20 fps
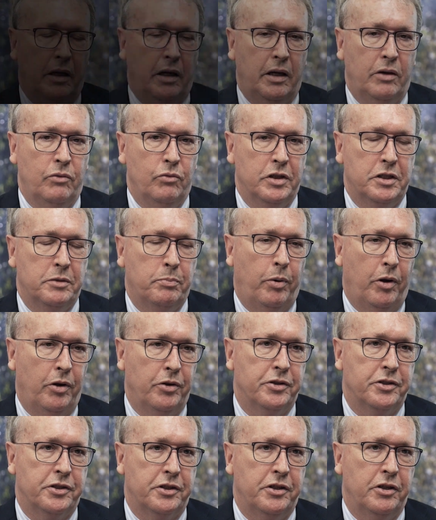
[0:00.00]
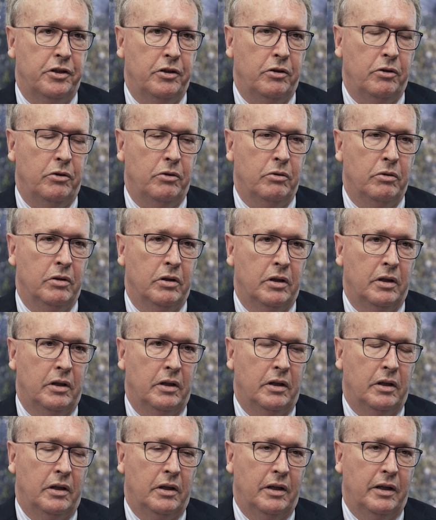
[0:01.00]
In response to
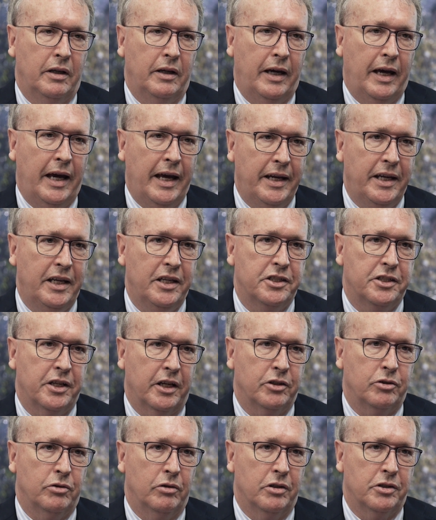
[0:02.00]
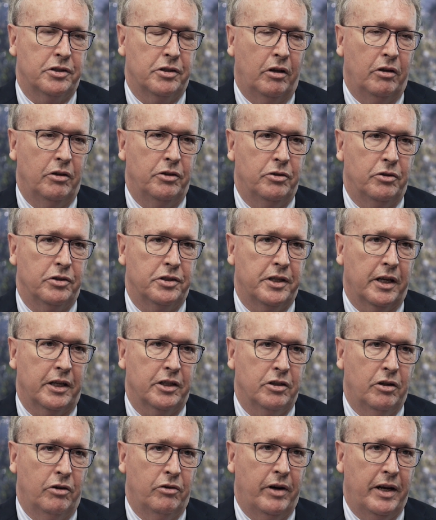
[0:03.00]
any sexual assault or
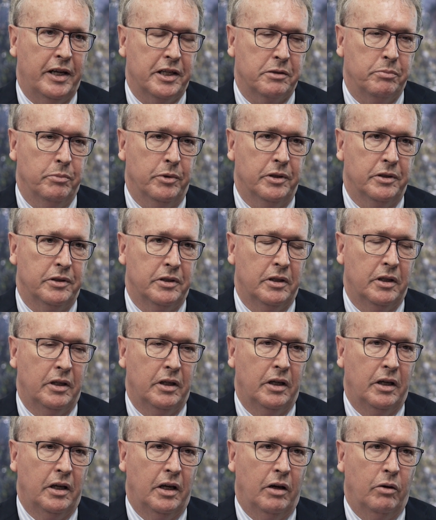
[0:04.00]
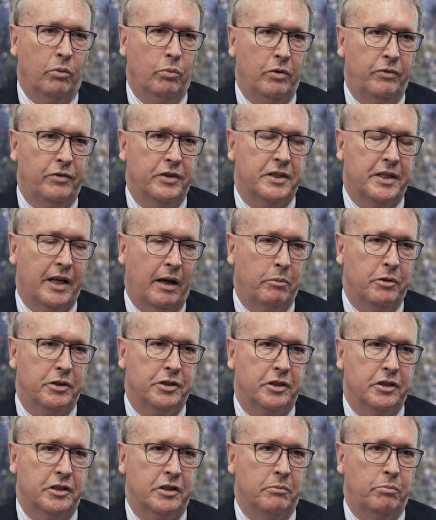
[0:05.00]
sexual harassment, we've
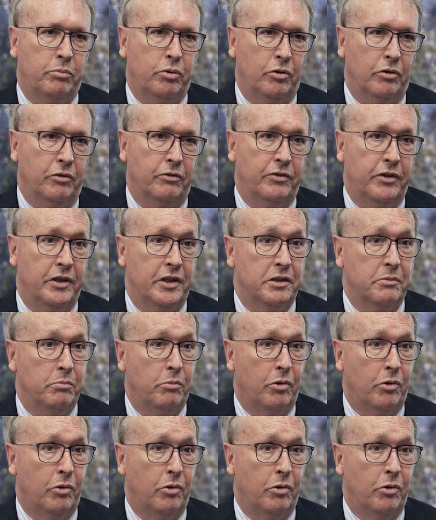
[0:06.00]
established a support first